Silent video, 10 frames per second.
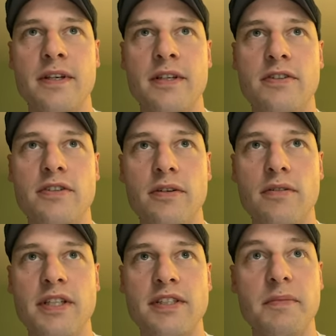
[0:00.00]
So
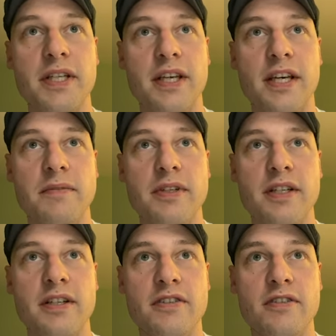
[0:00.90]
it's going to be at the Hampton
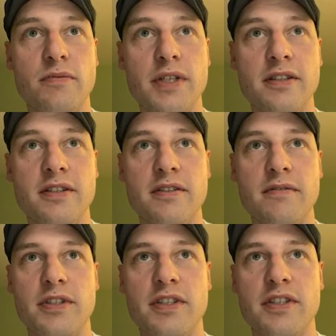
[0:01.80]
Inn and Suites,
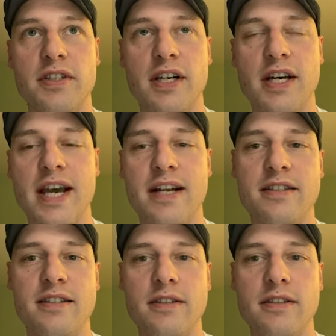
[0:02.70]
which is
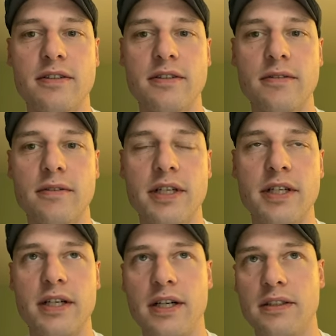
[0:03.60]
Addison,
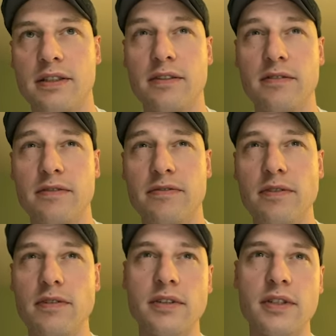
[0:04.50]
Illinois. I'll include the
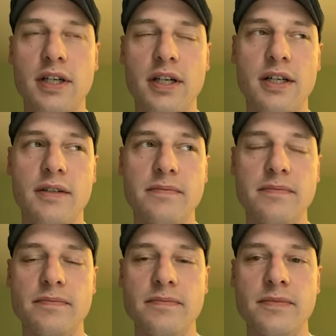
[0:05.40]
full
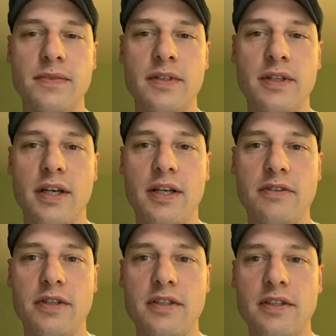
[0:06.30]

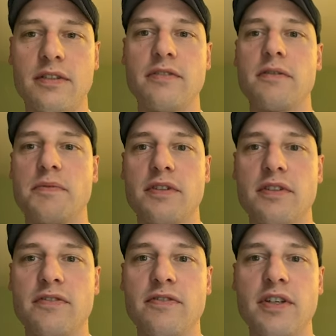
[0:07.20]
address in the description of
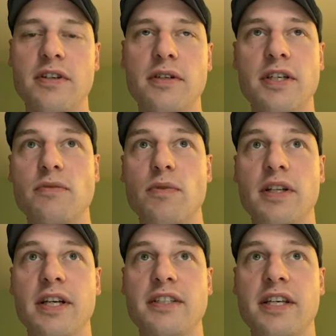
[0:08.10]
this video, as
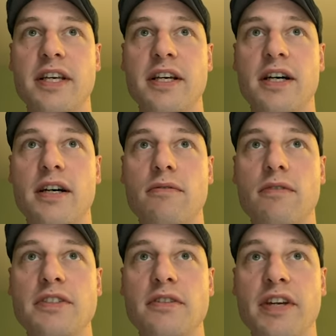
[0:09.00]
well as a
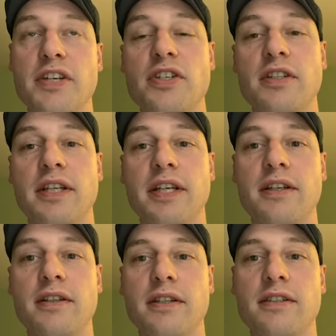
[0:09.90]
reservation link
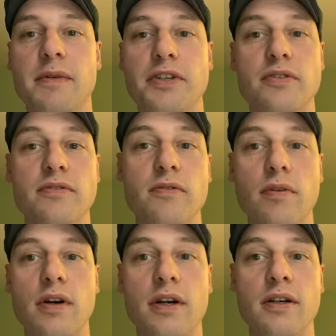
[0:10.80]
that's special
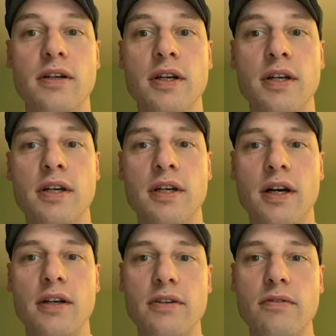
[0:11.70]
for
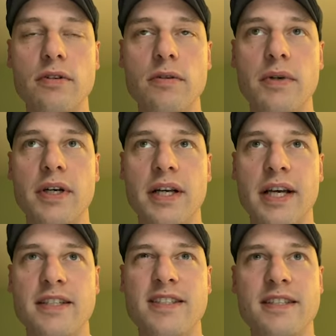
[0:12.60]
our group. It
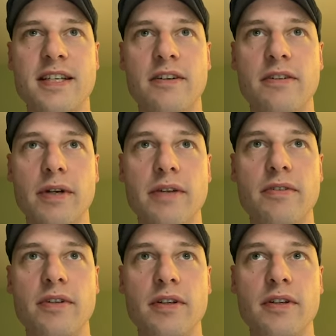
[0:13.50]
has a discounted rate
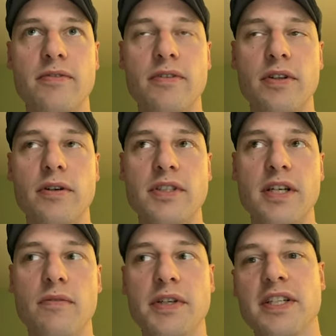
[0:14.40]
for the
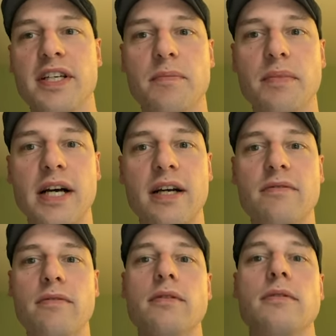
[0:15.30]
hotel. We did get a block
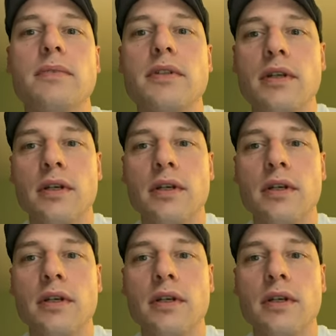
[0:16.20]
of rooms.